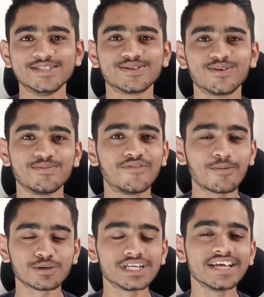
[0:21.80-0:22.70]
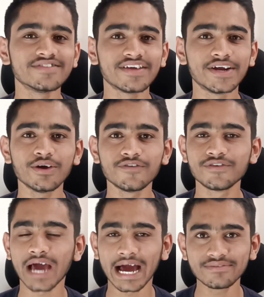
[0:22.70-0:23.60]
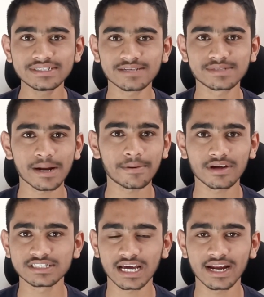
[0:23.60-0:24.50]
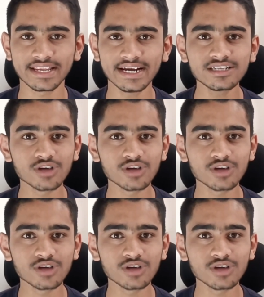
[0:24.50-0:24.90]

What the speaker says: So before proceeding with the video, if you haven't subscribed to our channel yet,